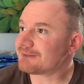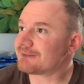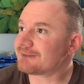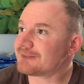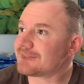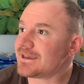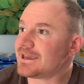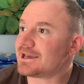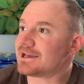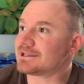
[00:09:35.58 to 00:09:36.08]

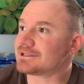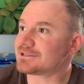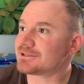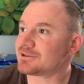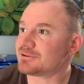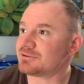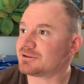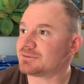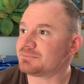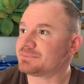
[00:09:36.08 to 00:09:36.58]
yeah,
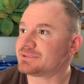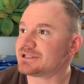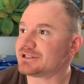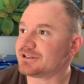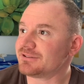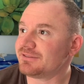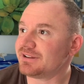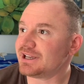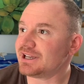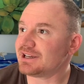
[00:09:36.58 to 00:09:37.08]
so
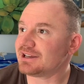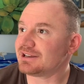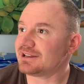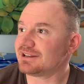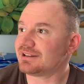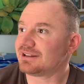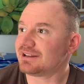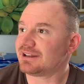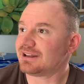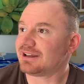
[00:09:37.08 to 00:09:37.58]
observing
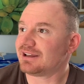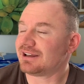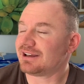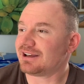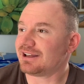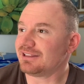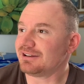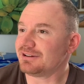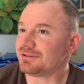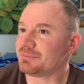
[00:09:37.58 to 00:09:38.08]
other